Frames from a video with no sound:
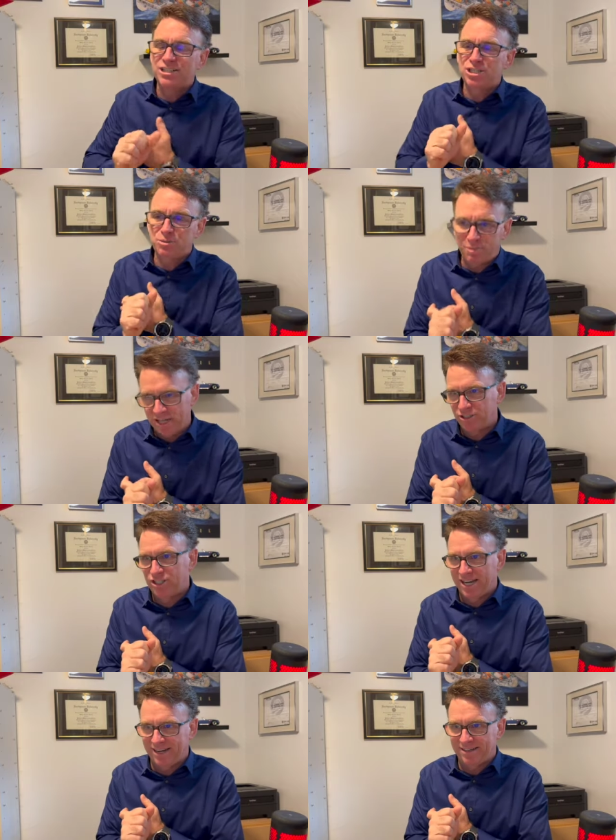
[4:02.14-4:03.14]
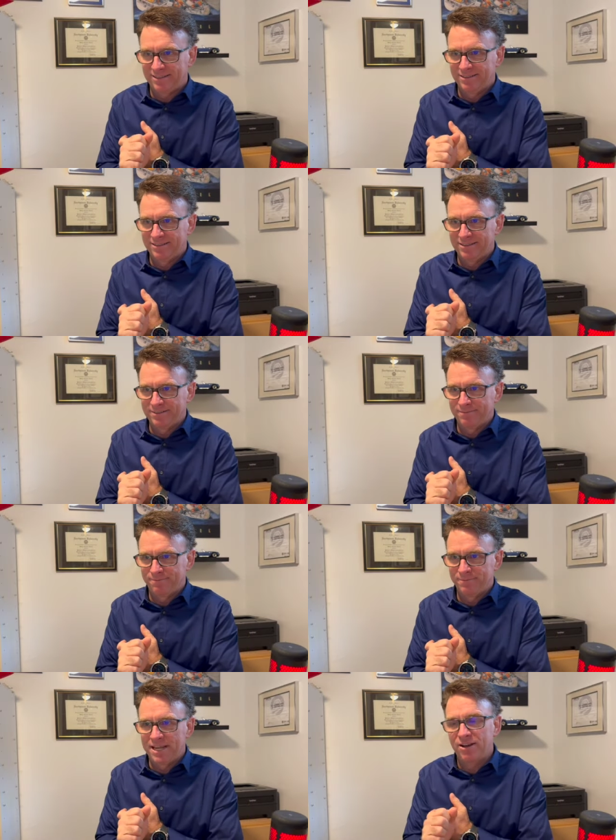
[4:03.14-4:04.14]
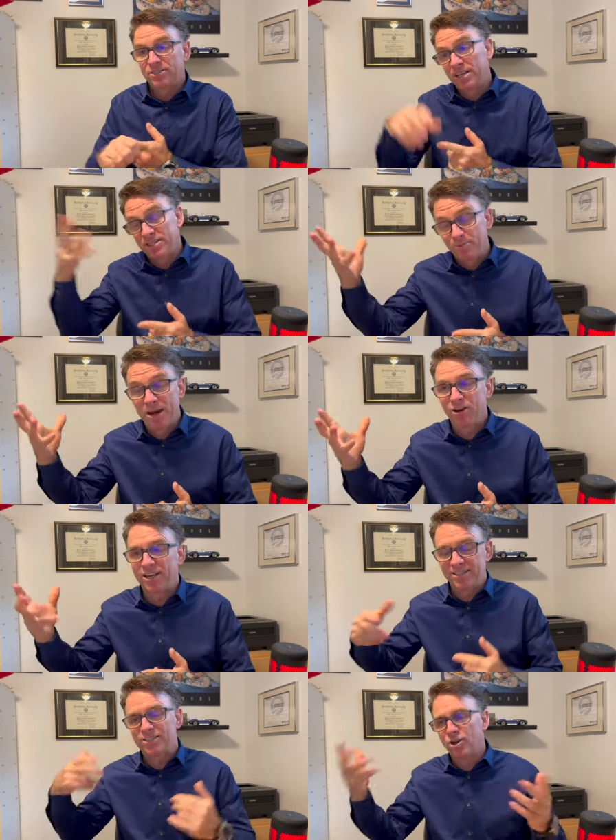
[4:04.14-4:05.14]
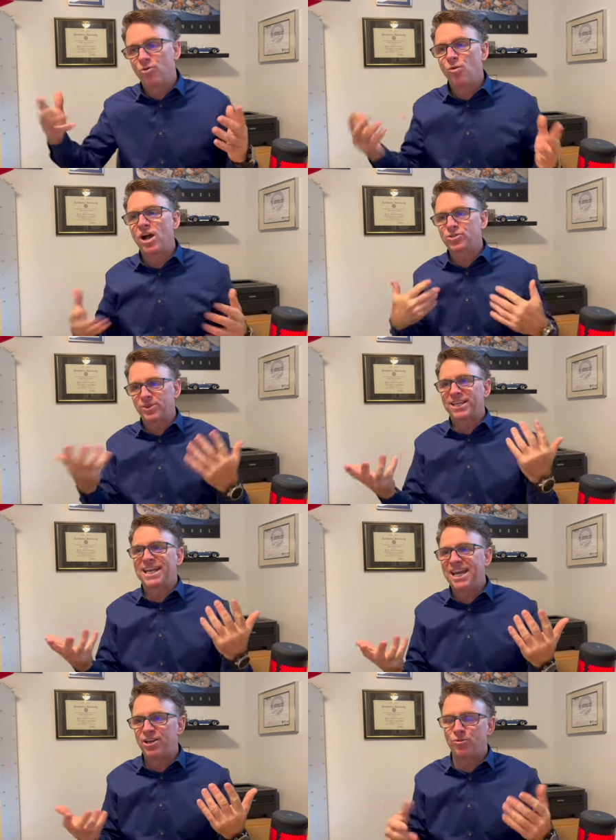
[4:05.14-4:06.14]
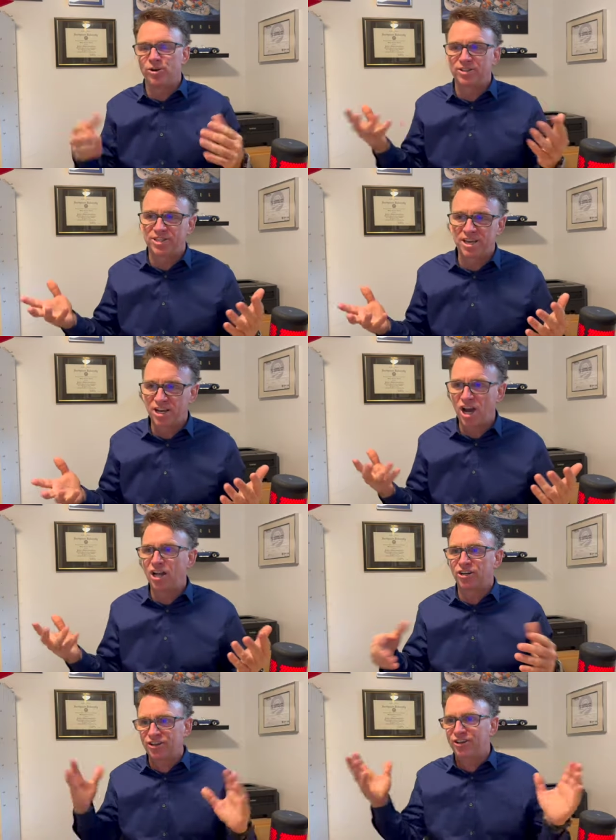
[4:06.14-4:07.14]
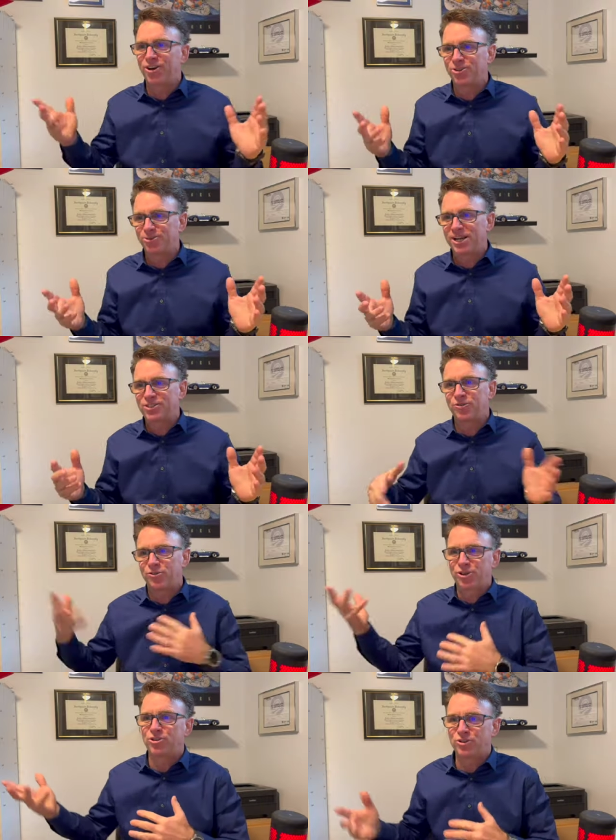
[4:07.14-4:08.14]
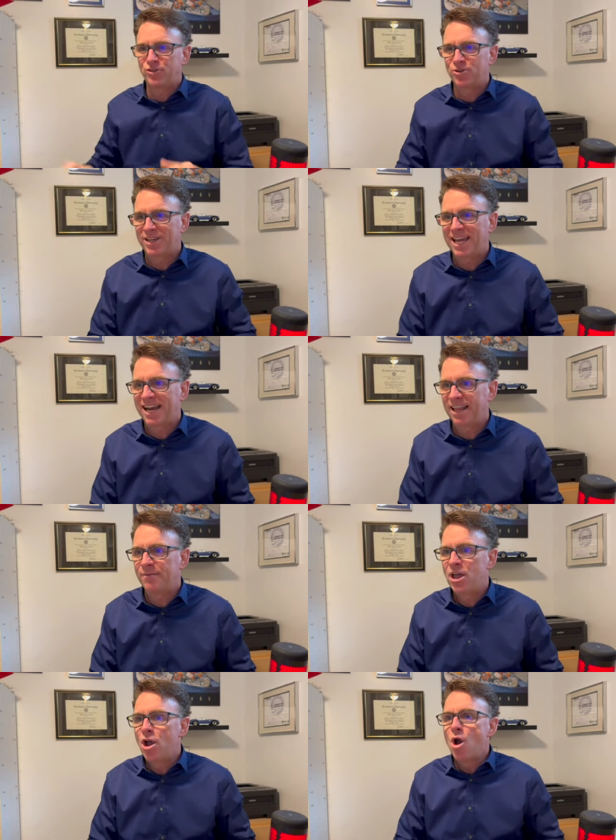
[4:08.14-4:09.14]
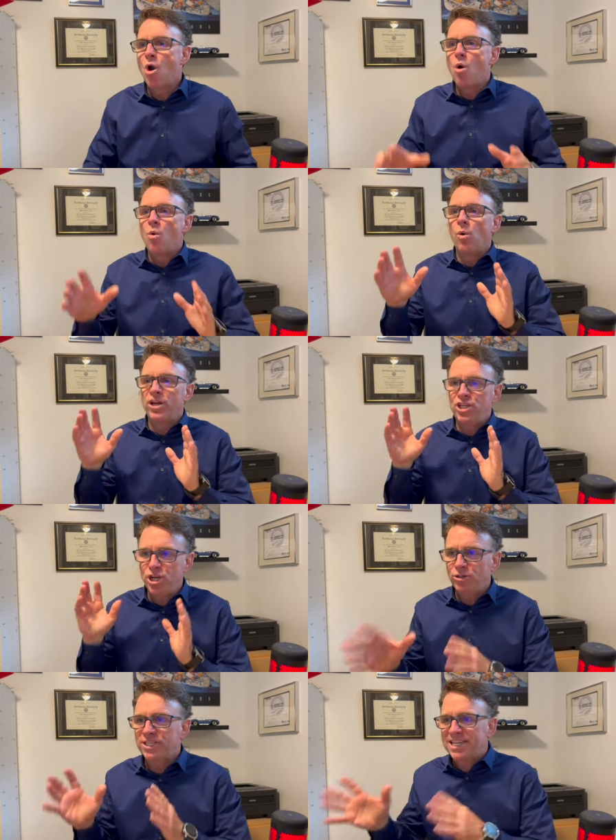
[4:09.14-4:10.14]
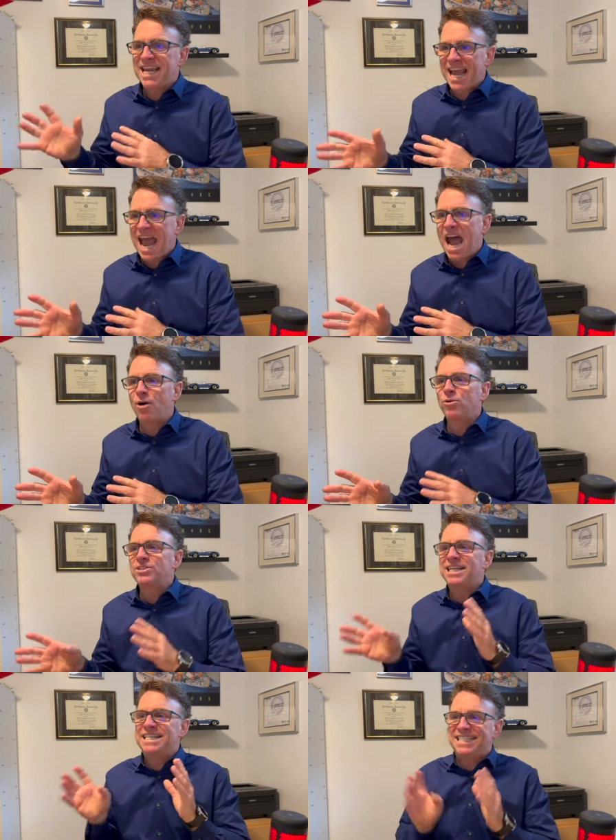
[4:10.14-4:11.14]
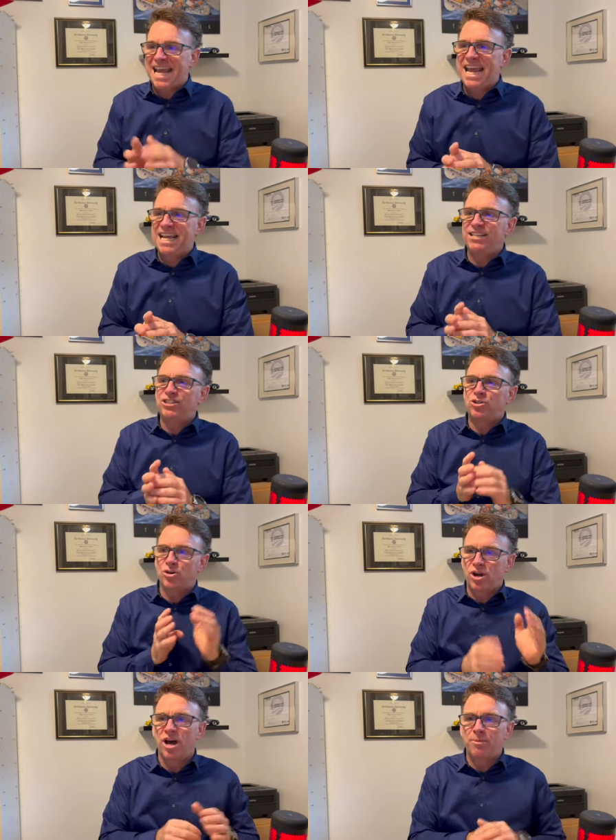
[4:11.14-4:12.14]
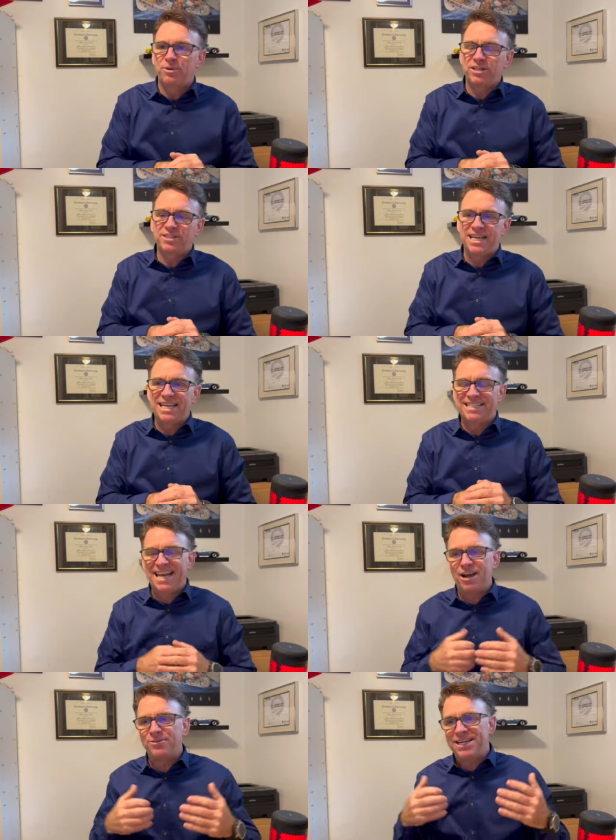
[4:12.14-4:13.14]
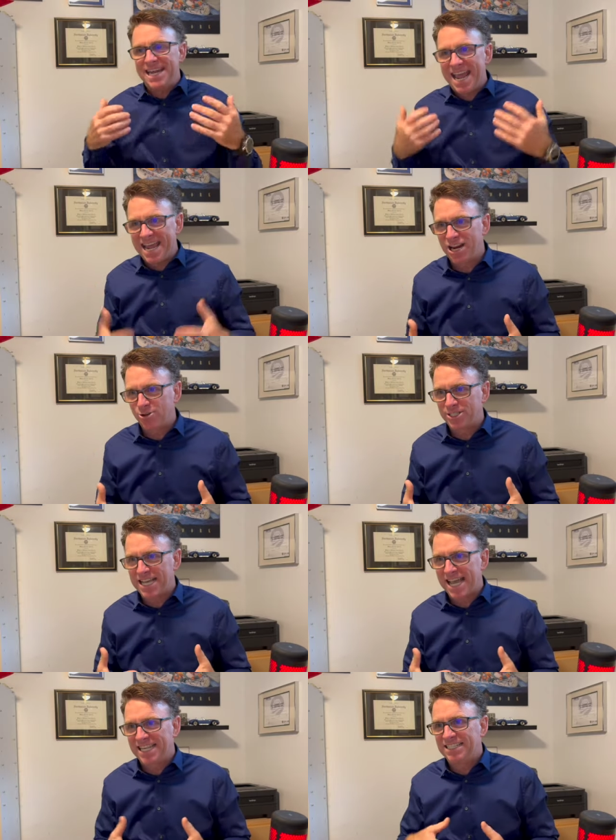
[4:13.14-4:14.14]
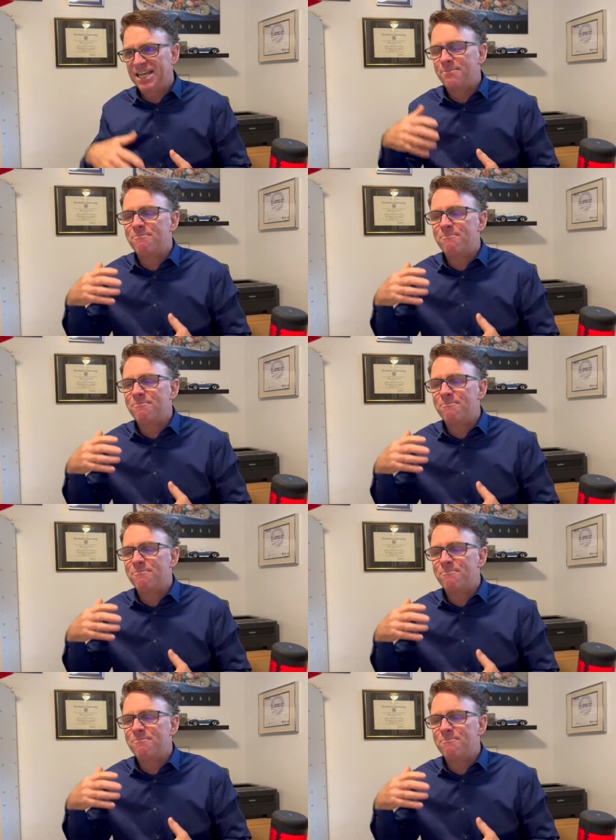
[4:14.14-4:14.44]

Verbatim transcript: spell check. Now, it's, it's American, so watch with the Canadian words, color, and all the rest of it for those of you in Canada. What used to take hours and days to accomplish takes now nanoseconds in